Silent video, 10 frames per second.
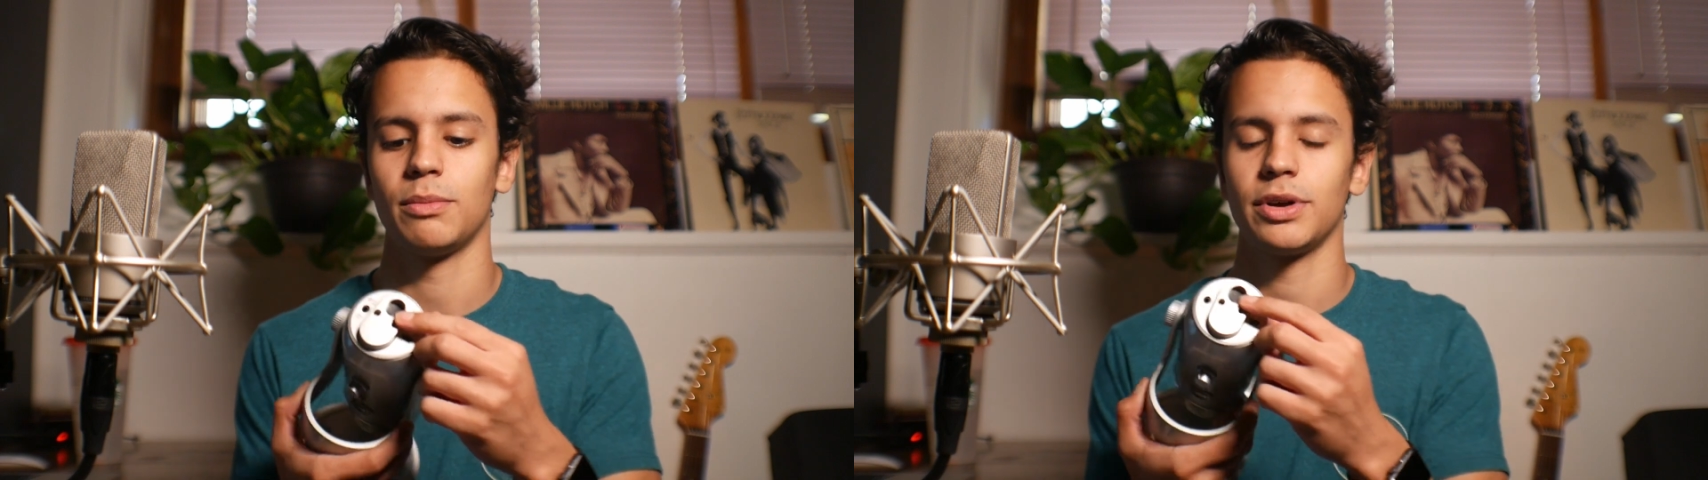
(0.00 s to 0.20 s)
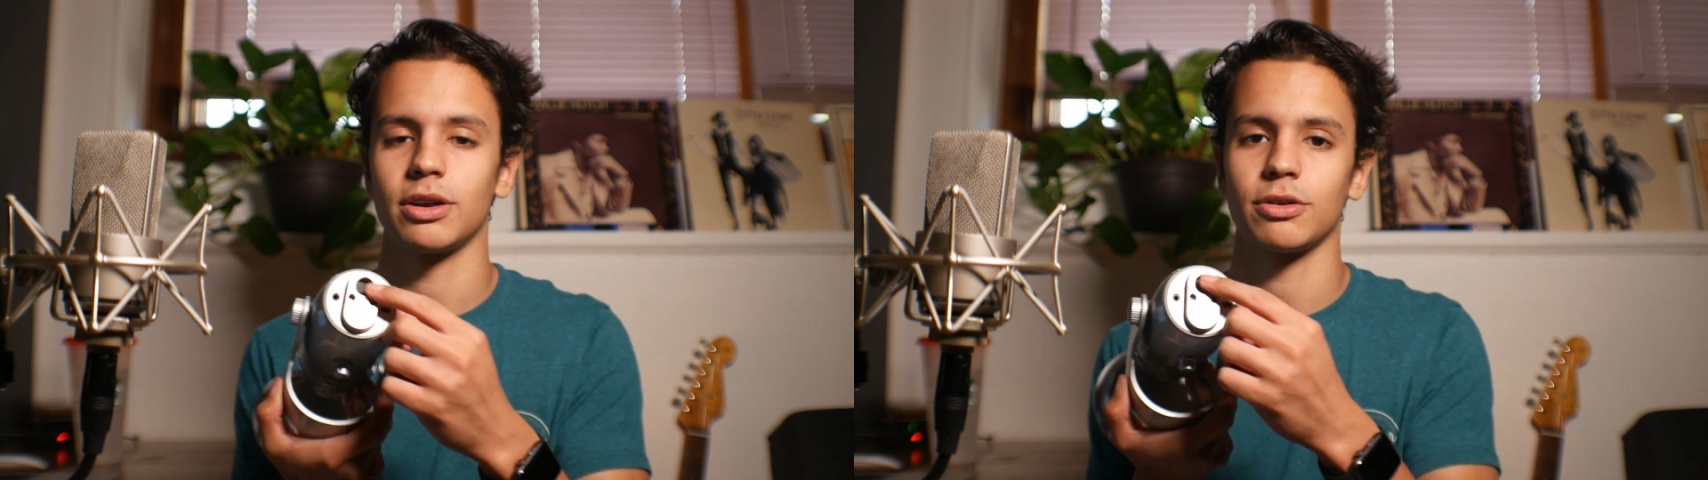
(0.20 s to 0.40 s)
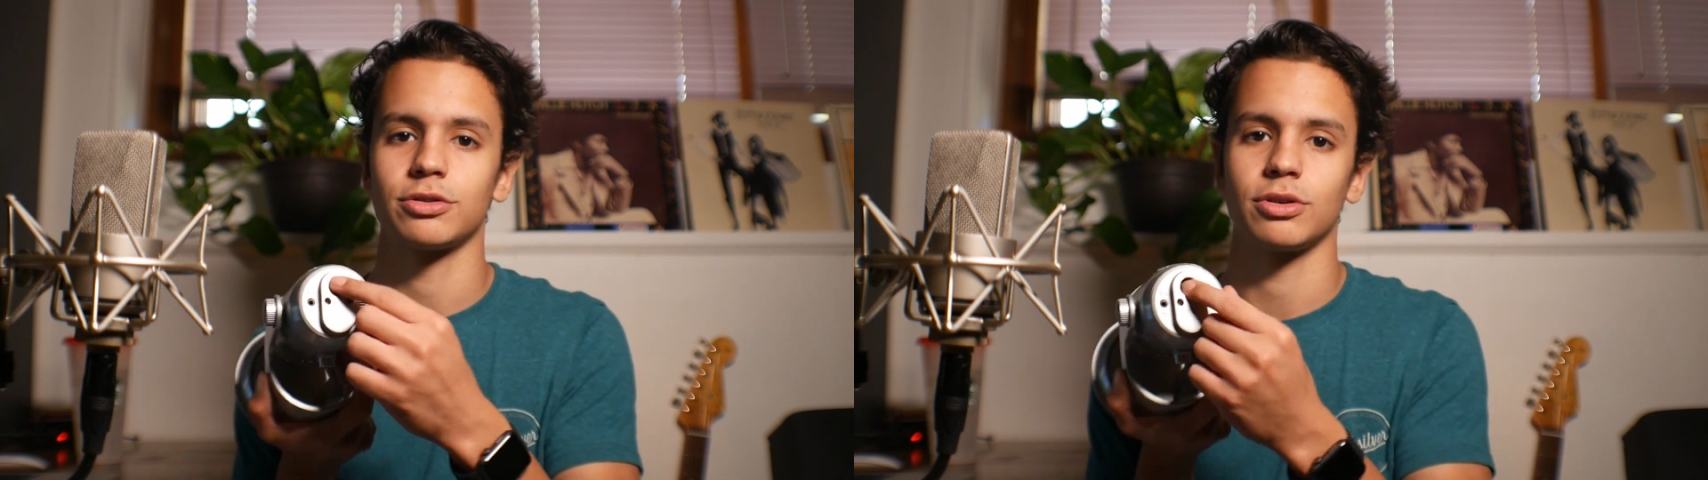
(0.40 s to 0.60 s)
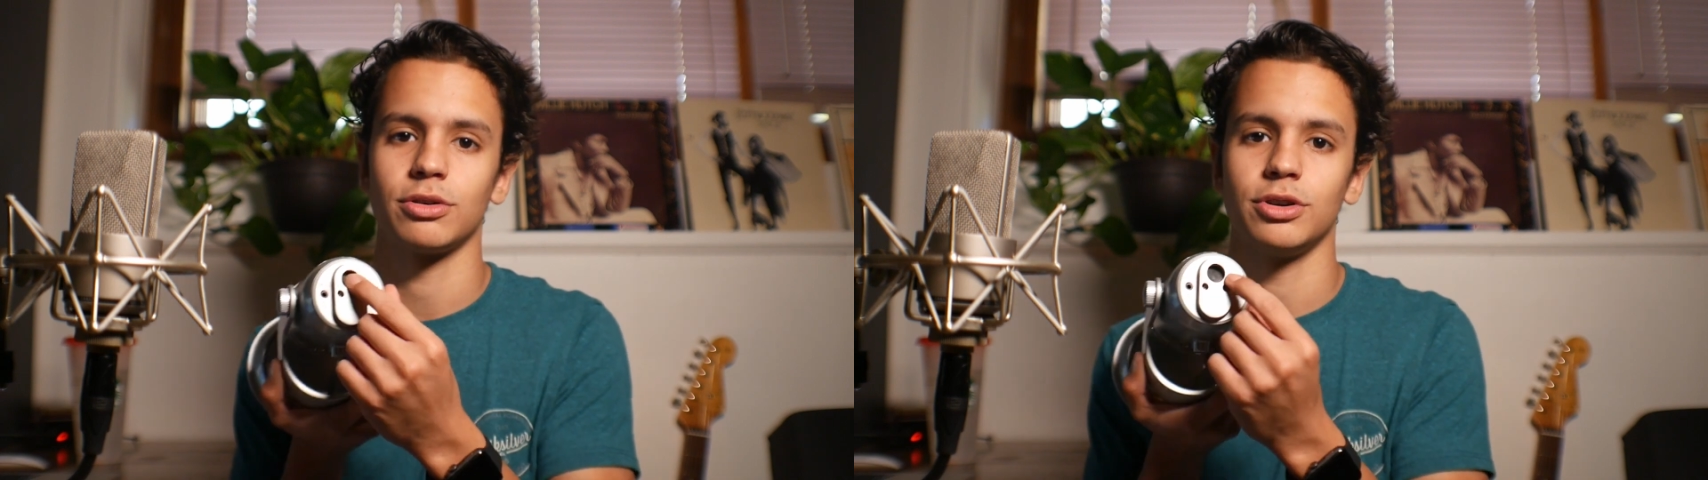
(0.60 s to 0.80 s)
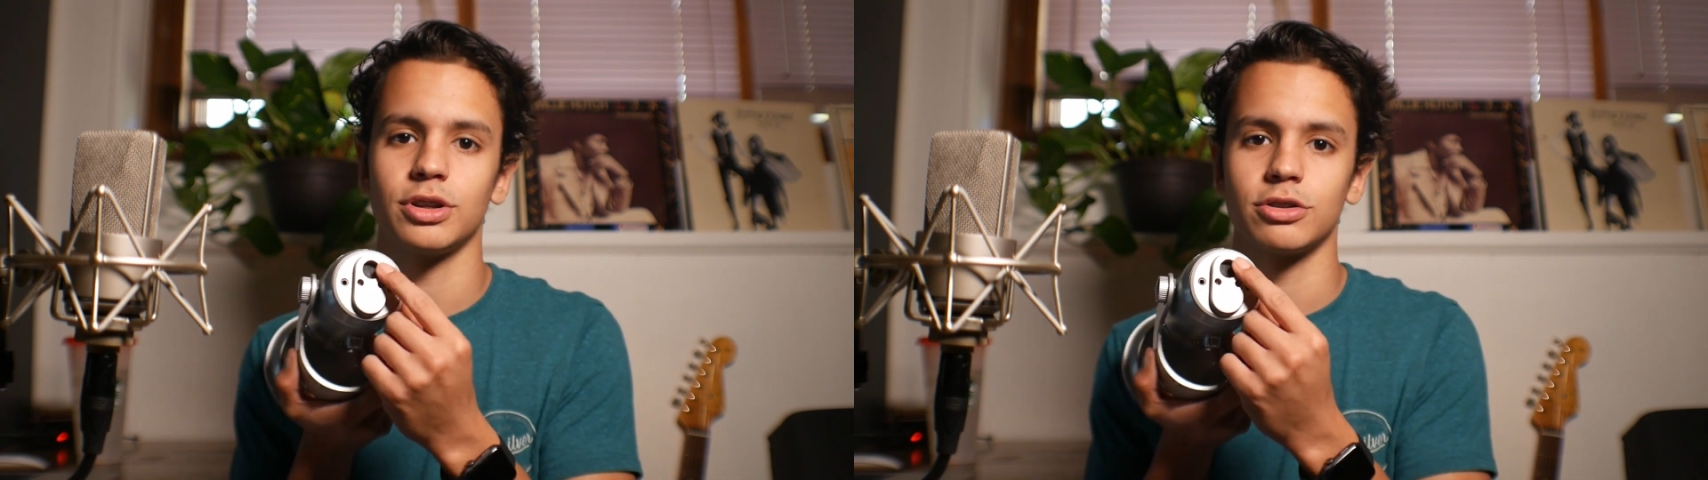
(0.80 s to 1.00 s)
It also,
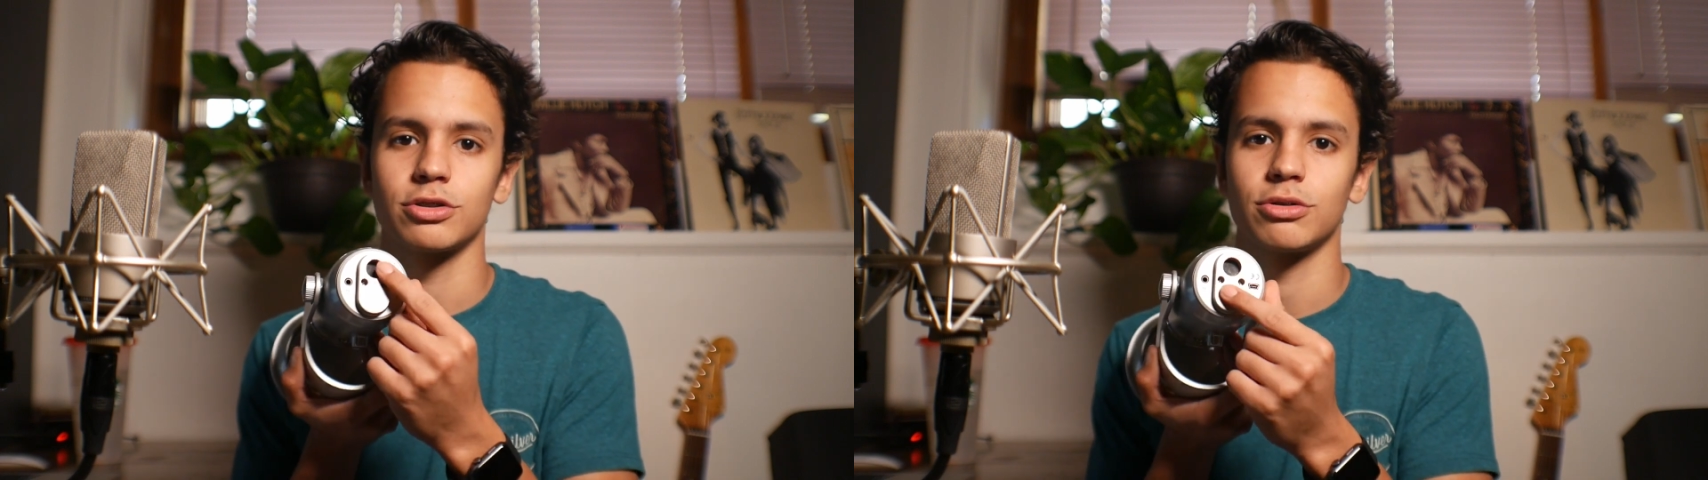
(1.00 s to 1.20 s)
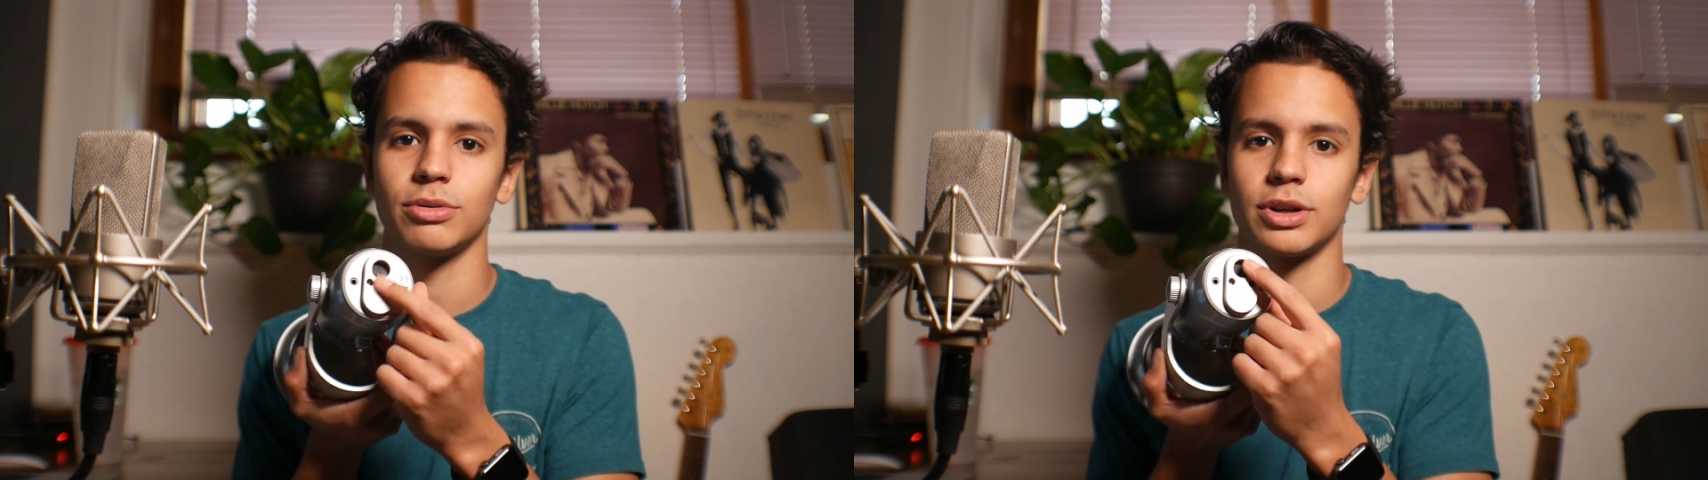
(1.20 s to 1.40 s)
you can screw in